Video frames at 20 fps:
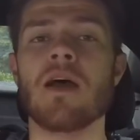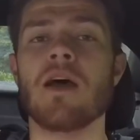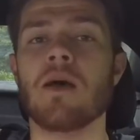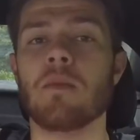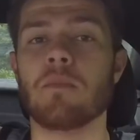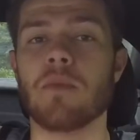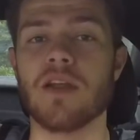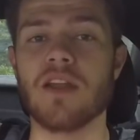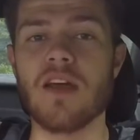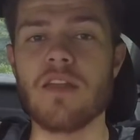
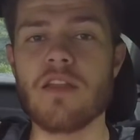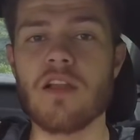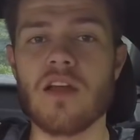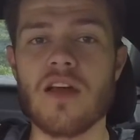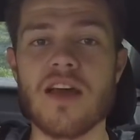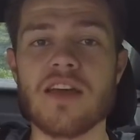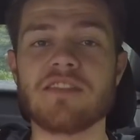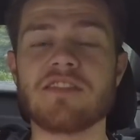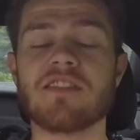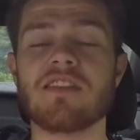But
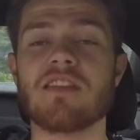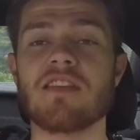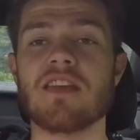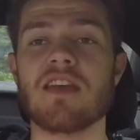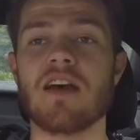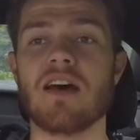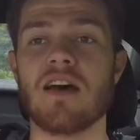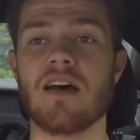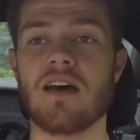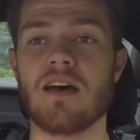nonetheless,
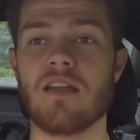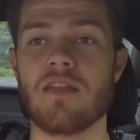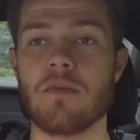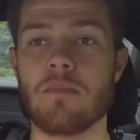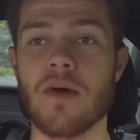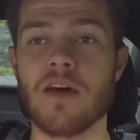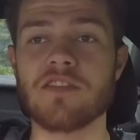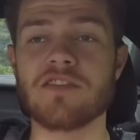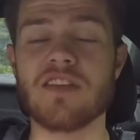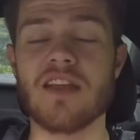the
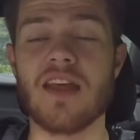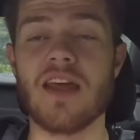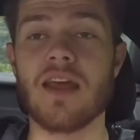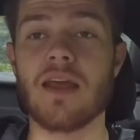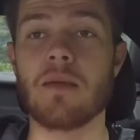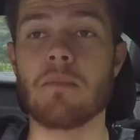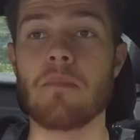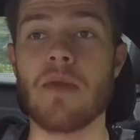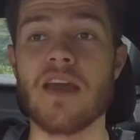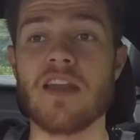
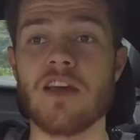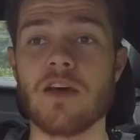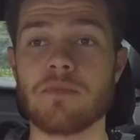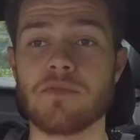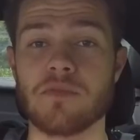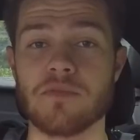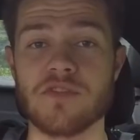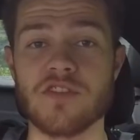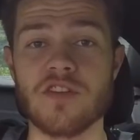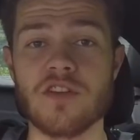Mustang made up
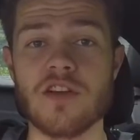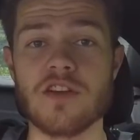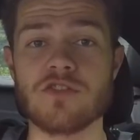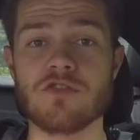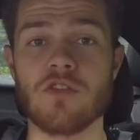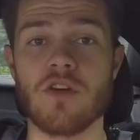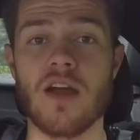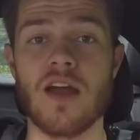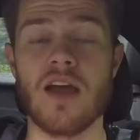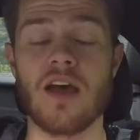some serious
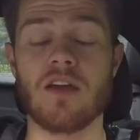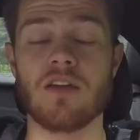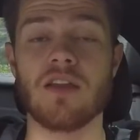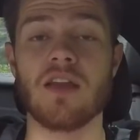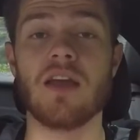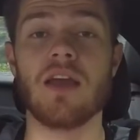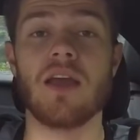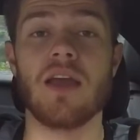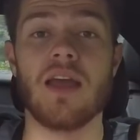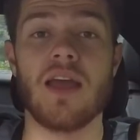ground,
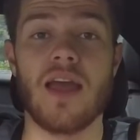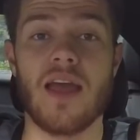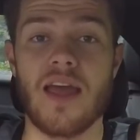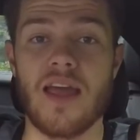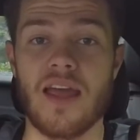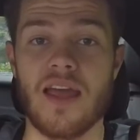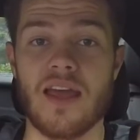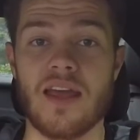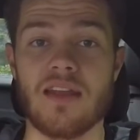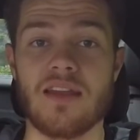
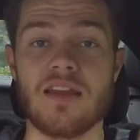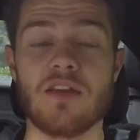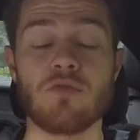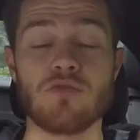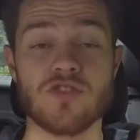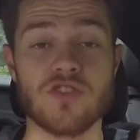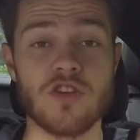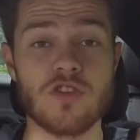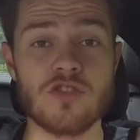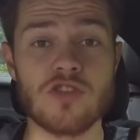and it was
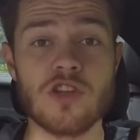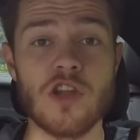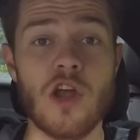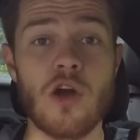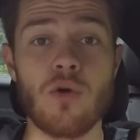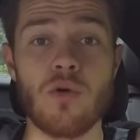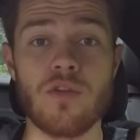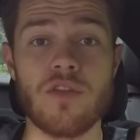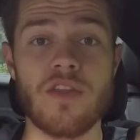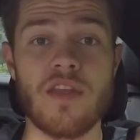still
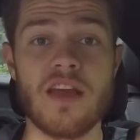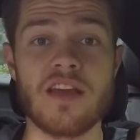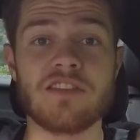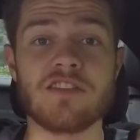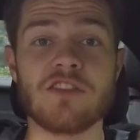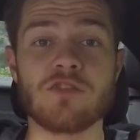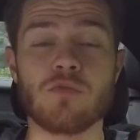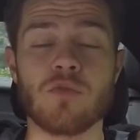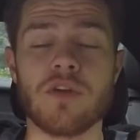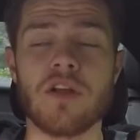slower than the
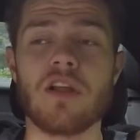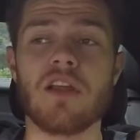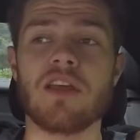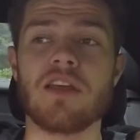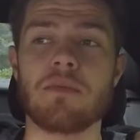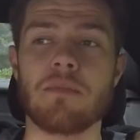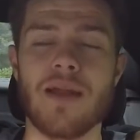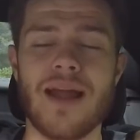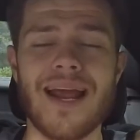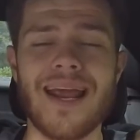
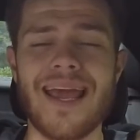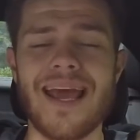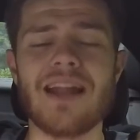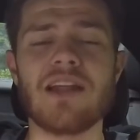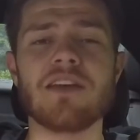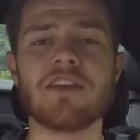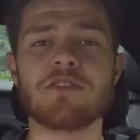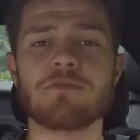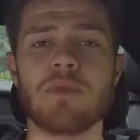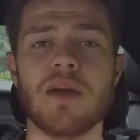SS1LE, but I kind of
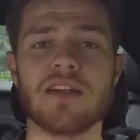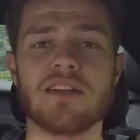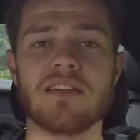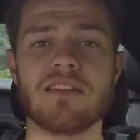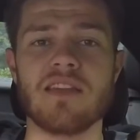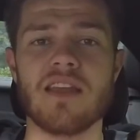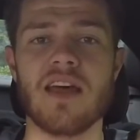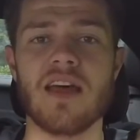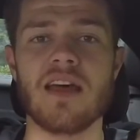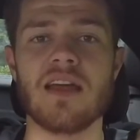expected
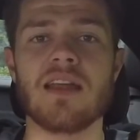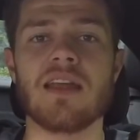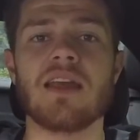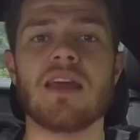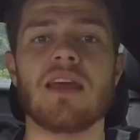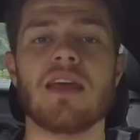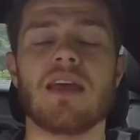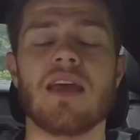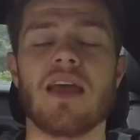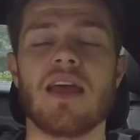that.
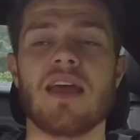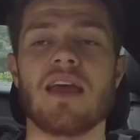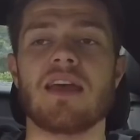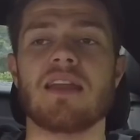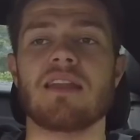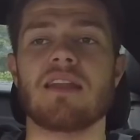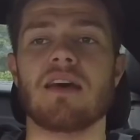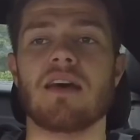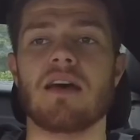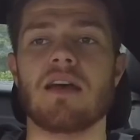
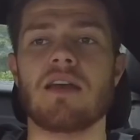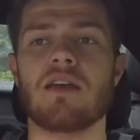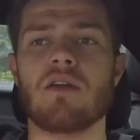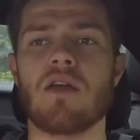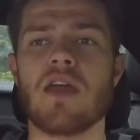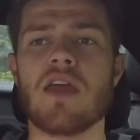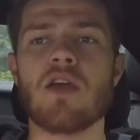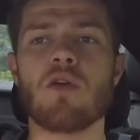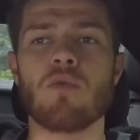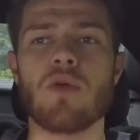And
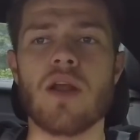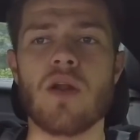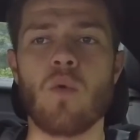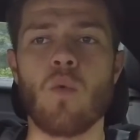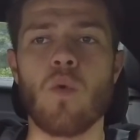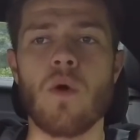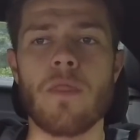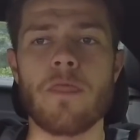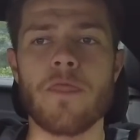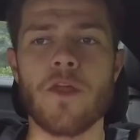it ran a
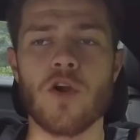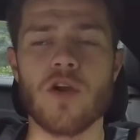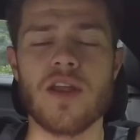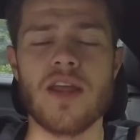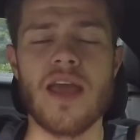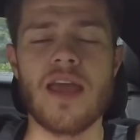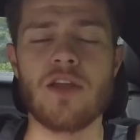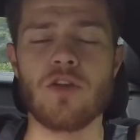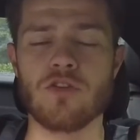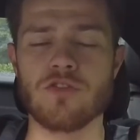
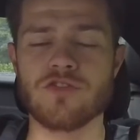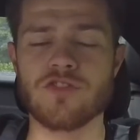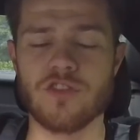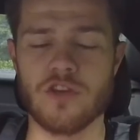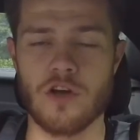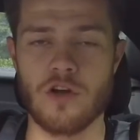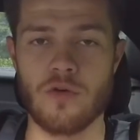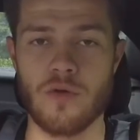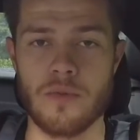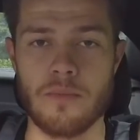138 or
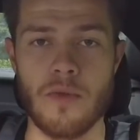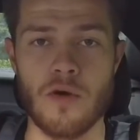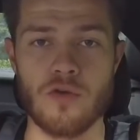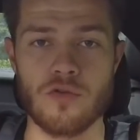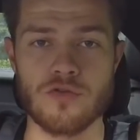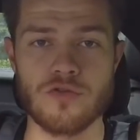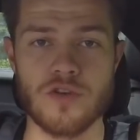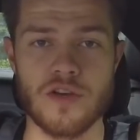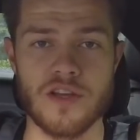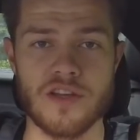so in
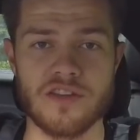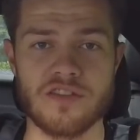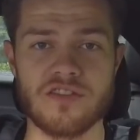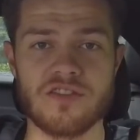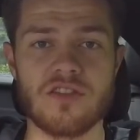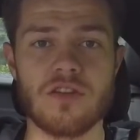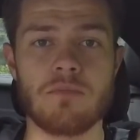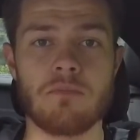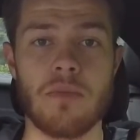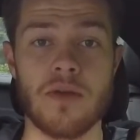Motortrend's
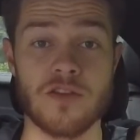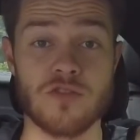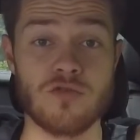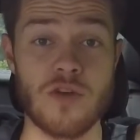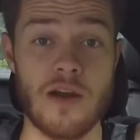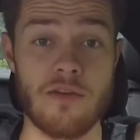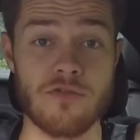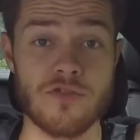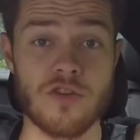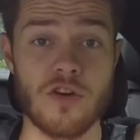best
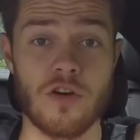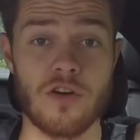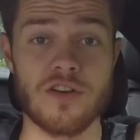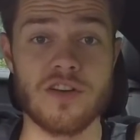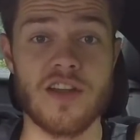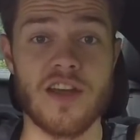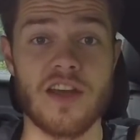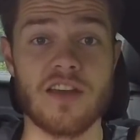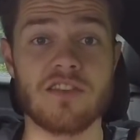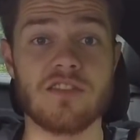driver's car
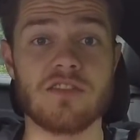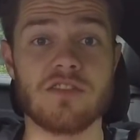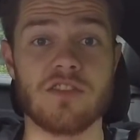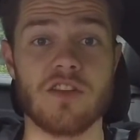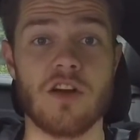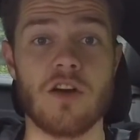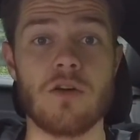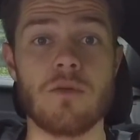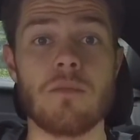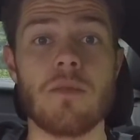test.
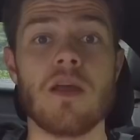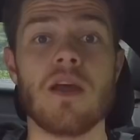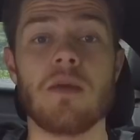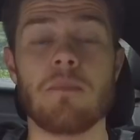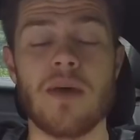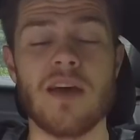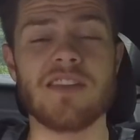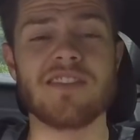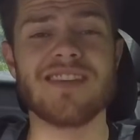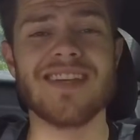So
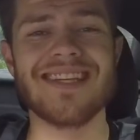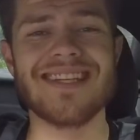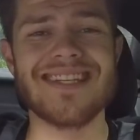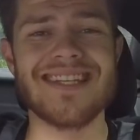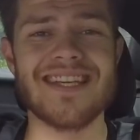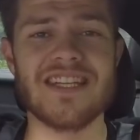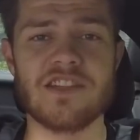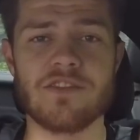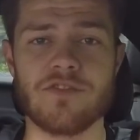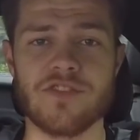about
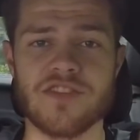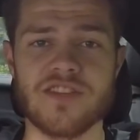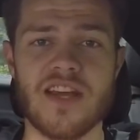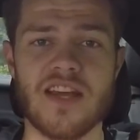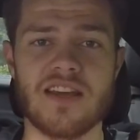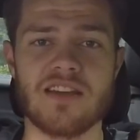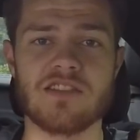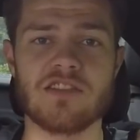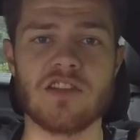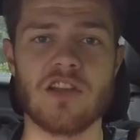0.6 of a
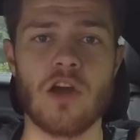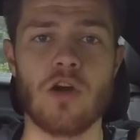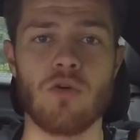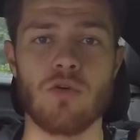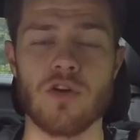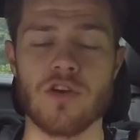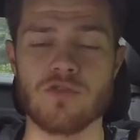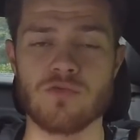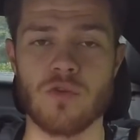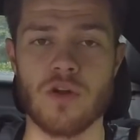second
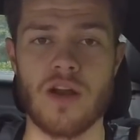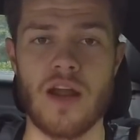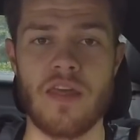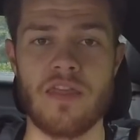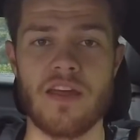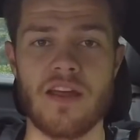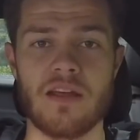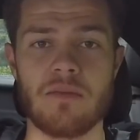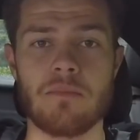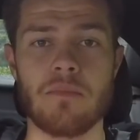slower is what I
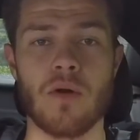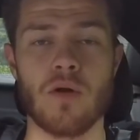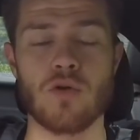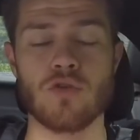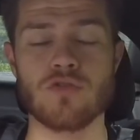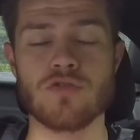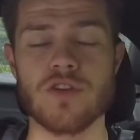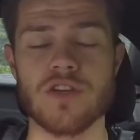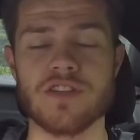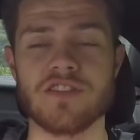think
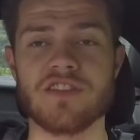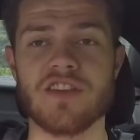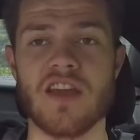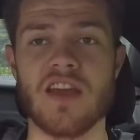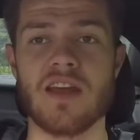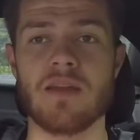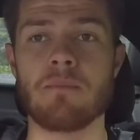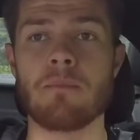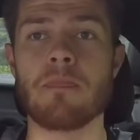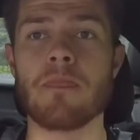Motortrend
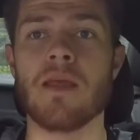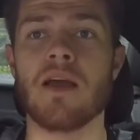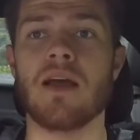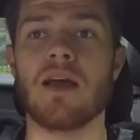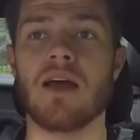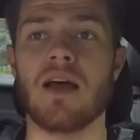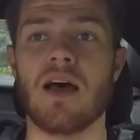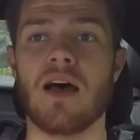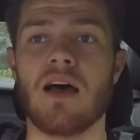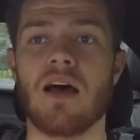said.
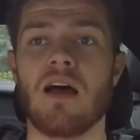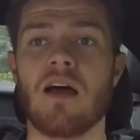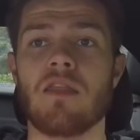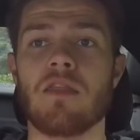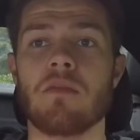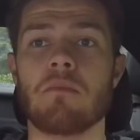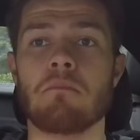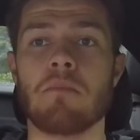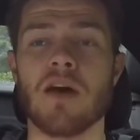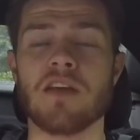
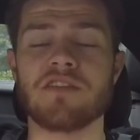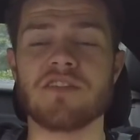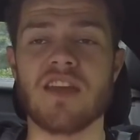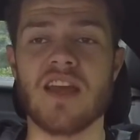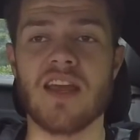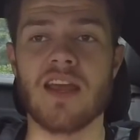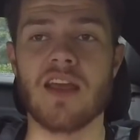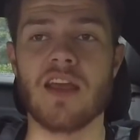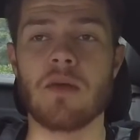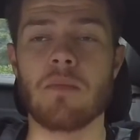
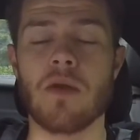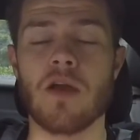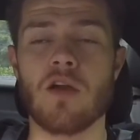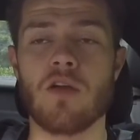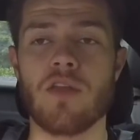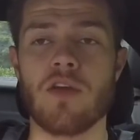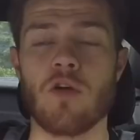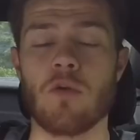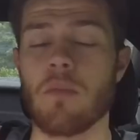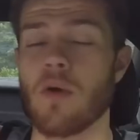Mustang and Camaro,
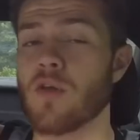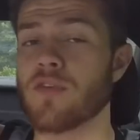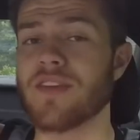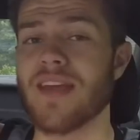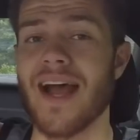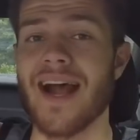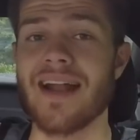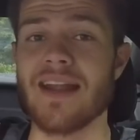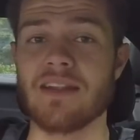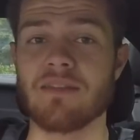they were both
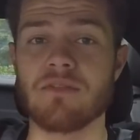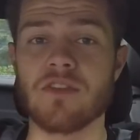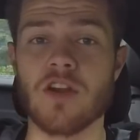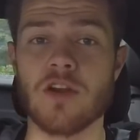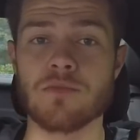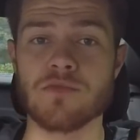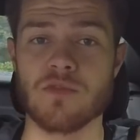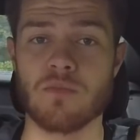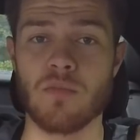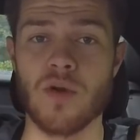tied in
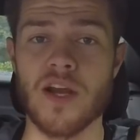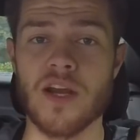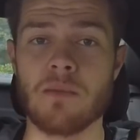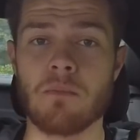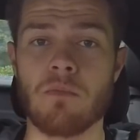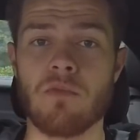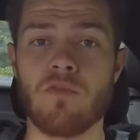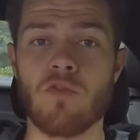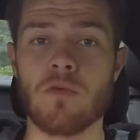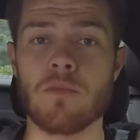terms of
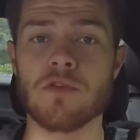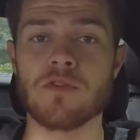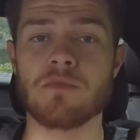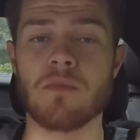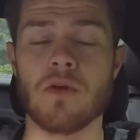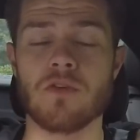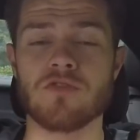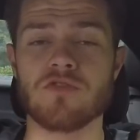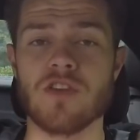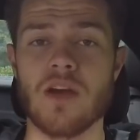braking performance.
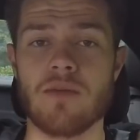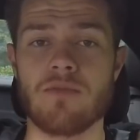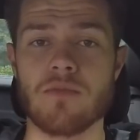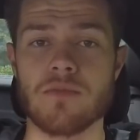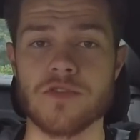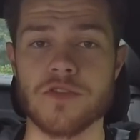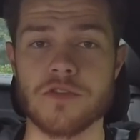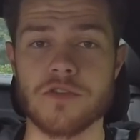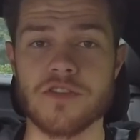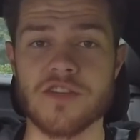Both stopped from
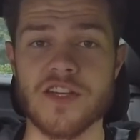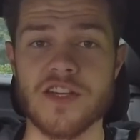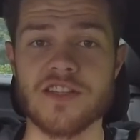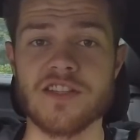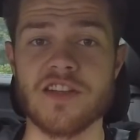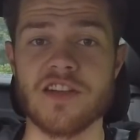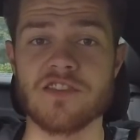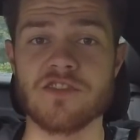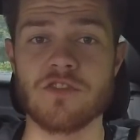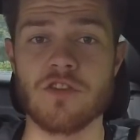
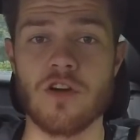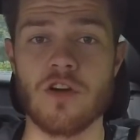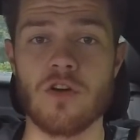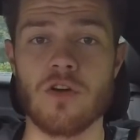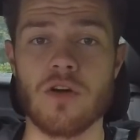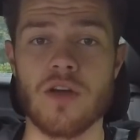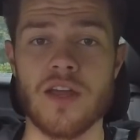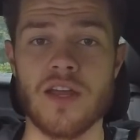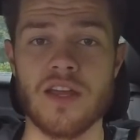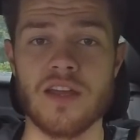60 to
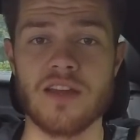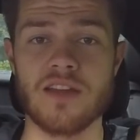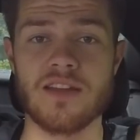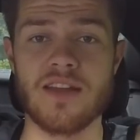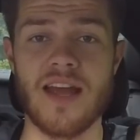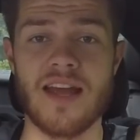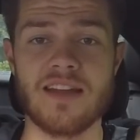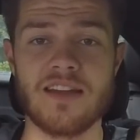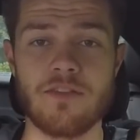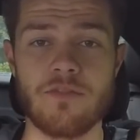0 in
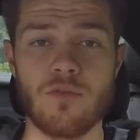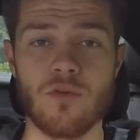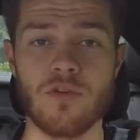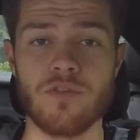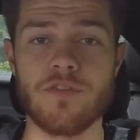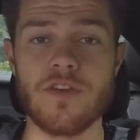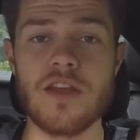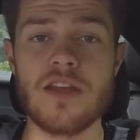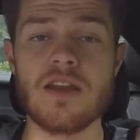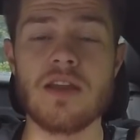94
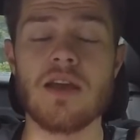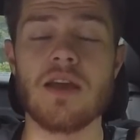feet.